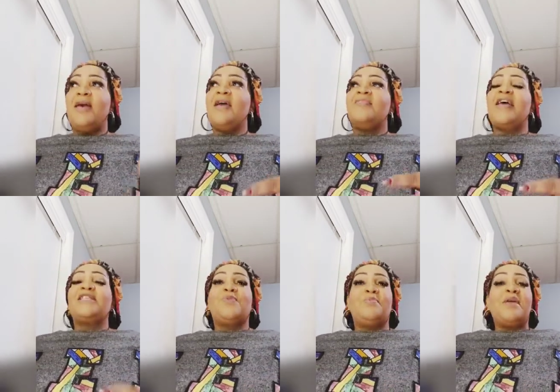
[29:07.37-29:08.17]
And
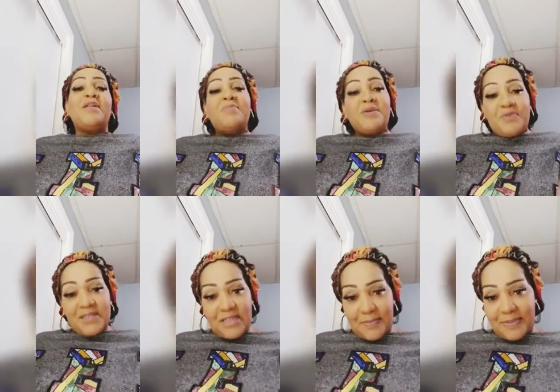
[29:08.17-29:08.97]
that's what made me
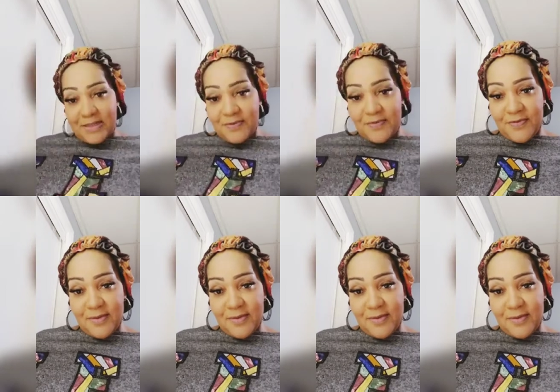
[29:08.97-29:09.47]
receptive,